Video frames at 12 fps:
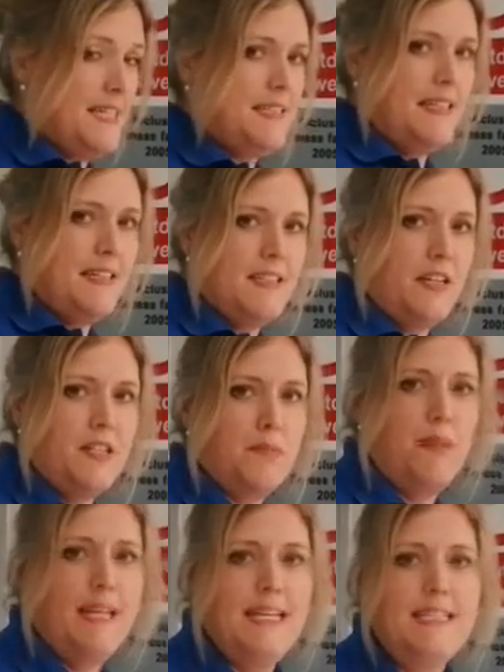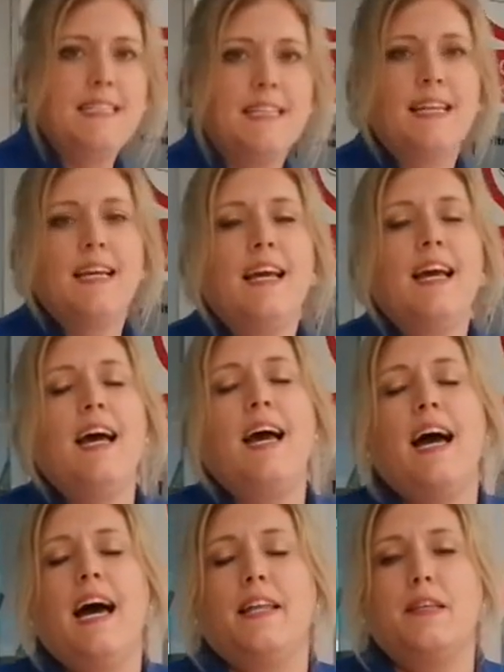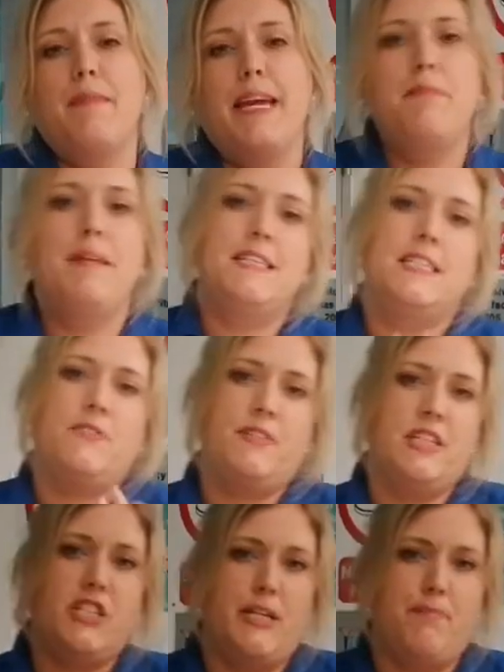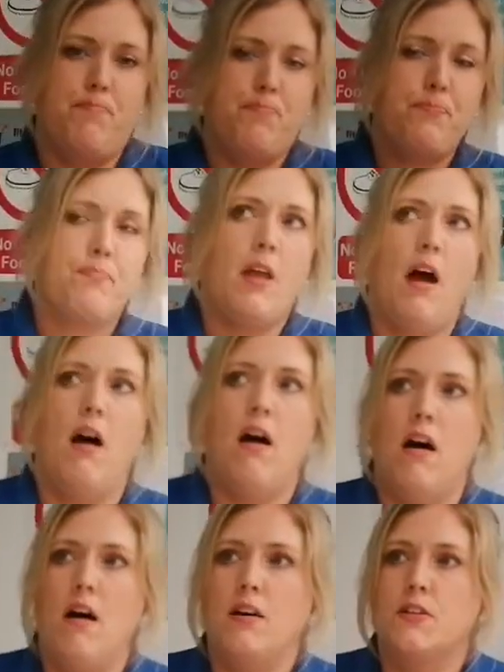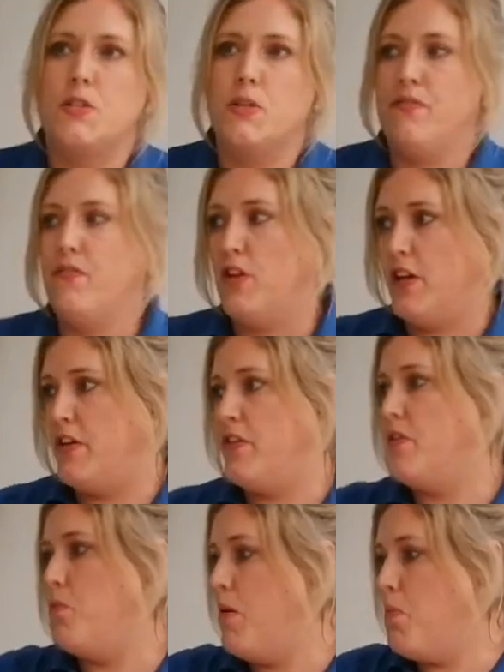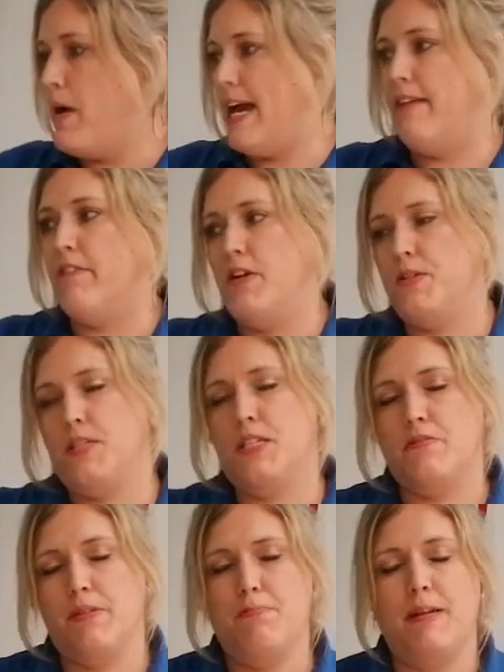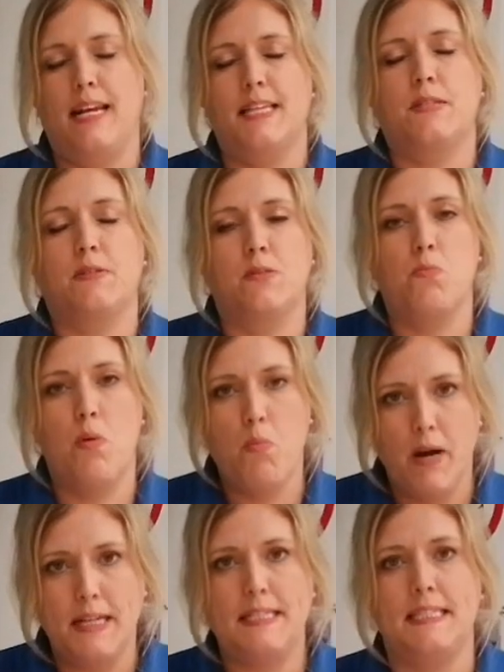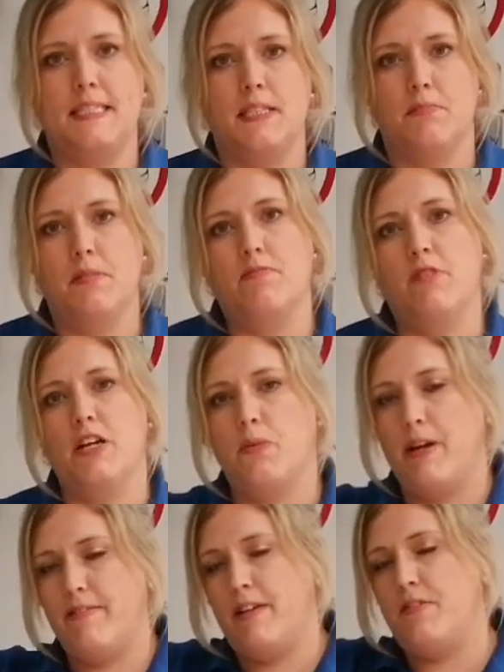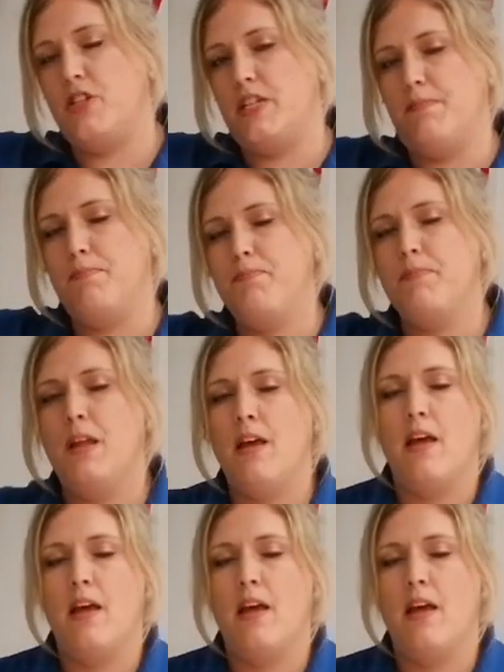hand sanitiser please. And the main messages for the gym are to follow the one-way arrows that are in place. There's a one-way system right the way around the gym,